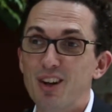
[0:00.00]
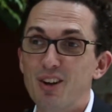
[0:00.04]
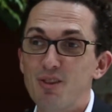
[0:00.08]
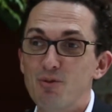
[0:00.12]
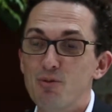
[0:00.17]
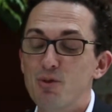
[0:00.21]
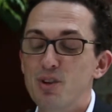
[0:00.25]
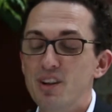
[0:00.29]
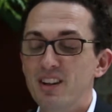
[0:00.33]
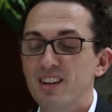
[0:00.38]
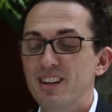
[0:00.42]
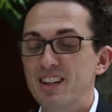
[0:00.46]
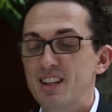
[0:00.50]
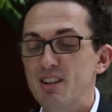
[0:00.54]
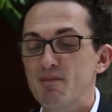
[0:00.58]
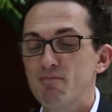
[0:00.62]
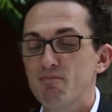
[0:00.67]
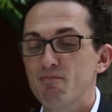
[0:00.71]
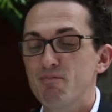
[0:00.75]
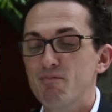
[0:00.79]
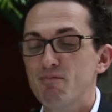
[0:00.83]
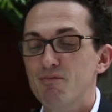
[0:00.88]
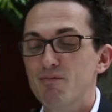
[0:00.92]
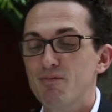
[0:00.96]
a really
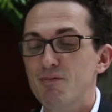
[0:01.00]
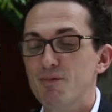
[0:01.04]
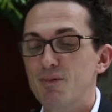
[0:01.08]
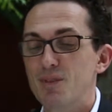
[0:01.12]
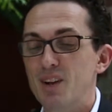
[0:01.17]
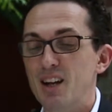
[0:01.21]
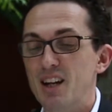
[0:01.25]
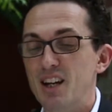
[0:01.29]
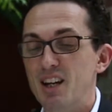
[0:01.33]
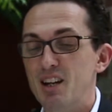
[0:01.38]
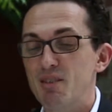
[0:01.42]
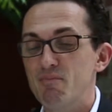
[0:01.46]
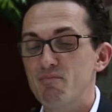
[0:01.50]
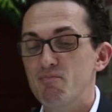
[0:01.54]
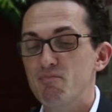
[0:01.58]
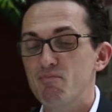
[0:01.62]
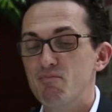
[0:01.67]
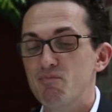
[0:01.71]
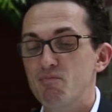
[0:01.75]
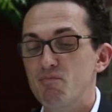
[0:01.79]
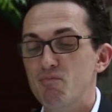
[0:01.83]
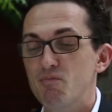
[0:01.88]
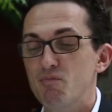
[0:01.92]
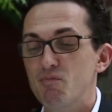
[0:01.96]

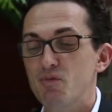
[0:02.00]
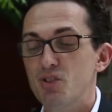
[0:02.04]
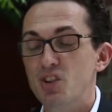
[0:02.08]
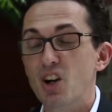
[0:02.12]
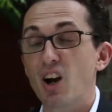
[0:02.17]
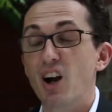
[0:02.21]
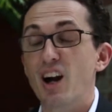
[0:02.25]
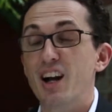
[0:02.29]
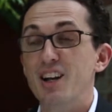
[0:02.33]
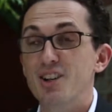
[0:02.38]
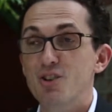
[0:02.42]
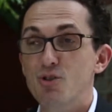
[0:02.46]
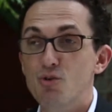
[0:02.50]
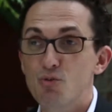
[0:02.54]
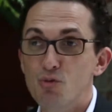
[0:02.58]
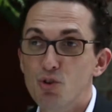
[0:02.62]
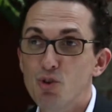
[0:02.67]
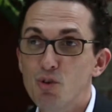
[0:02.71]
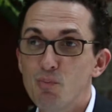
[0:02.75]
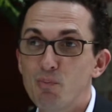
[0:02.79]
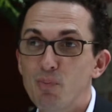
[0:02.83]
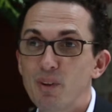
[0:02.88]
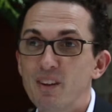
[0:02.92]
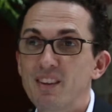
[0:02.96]
tight
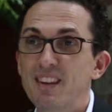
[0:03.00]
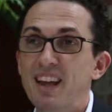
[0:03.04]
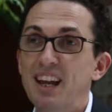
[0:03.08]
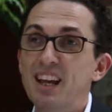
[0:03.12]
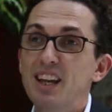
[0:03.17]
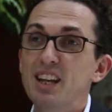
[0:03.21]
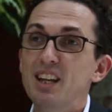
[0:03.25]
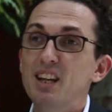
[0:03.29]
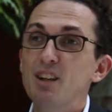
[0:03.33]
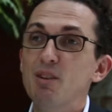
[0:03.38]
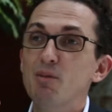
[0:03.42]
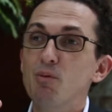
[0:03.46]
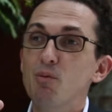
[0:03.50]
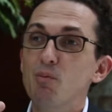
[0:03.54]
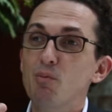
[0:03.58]
group, and they